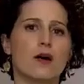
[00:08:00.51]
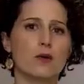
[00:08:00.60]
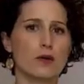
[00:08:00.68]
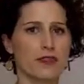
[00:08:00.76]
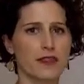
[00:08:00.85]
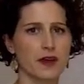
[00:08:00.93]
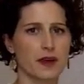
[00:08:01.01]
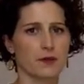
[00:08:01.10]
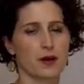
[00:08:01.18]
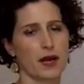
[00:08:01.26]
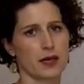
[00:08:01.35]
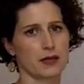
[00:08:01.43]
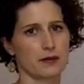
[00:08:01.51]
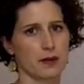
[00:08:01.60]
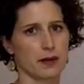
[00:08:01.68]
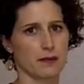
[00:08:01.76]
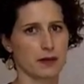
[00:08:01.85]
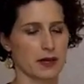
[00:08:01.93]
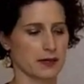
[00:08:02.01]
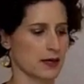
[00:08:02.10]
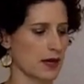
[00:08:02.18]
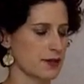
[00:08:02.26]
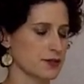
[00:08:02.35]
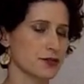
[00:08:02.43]
One thing I would highly recommend
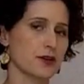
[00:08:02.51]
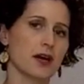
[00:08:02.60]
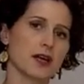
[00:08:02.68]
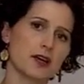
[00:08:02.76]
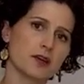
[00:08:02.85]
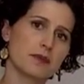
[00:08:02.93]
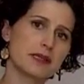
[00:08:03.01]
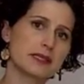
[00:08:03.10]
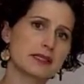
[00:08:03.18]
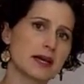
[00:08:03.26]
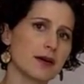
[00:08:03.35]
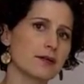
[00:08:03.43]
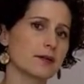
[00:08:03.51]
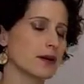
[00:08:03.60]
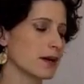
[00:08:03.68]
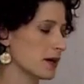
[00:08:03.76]
as you're cutting your pieces out